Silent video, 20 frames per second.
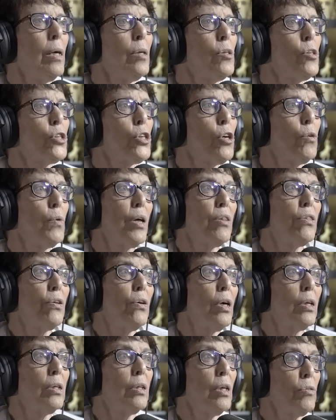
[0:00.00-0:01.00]
So I
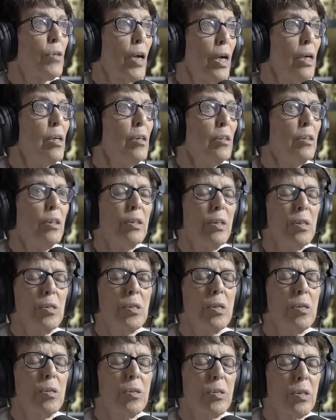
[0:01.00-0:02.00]
thought, okay, this
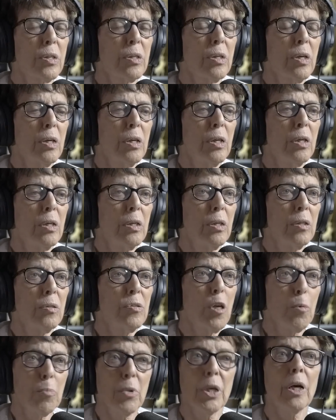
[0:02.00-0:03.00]
is
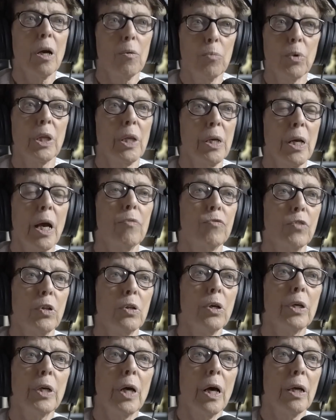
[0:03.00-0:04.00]
something I really have to
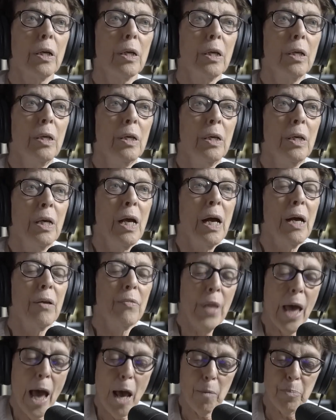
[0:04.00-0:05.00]
look at.
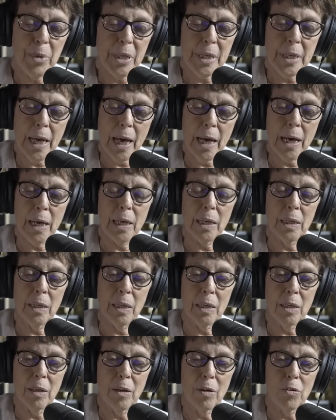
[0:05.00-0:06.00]
And that began
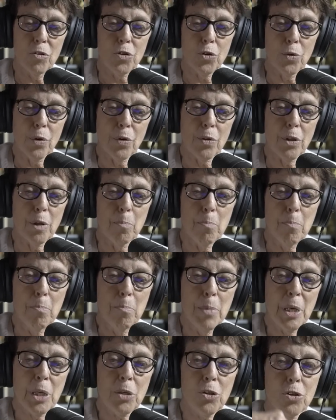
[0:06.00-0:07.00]
sort of the
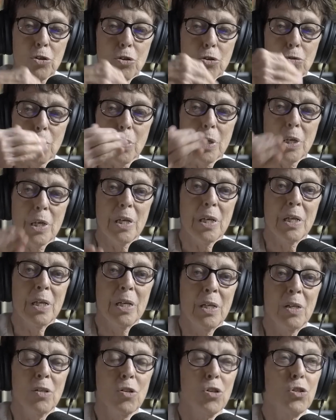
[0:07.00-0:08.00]
mystery
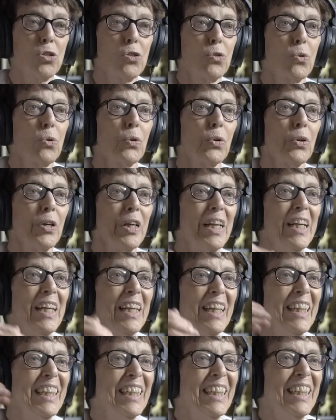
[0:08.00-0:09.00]
story, mm